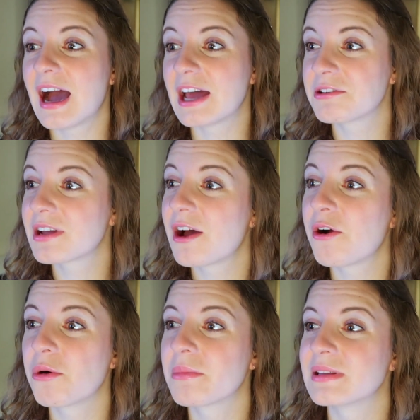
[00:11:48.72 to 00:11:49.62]
I don't get
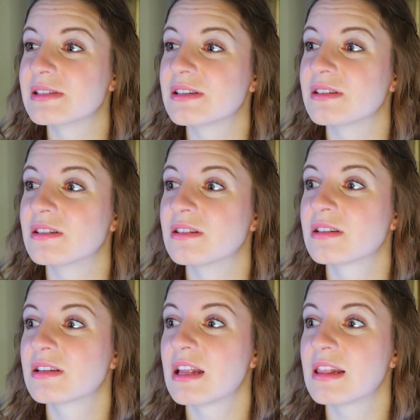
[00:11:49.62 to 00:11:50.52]
home
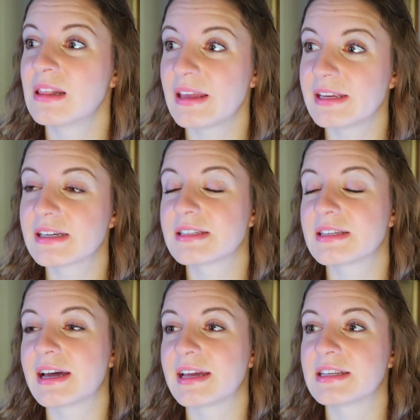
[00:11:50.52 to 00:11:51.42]
until late at
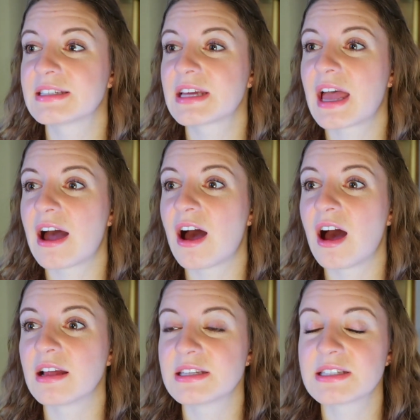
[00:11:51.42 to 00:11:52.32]
night
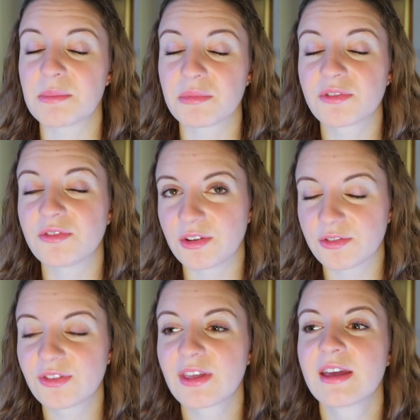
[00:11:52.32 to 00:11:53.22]
on December 5th.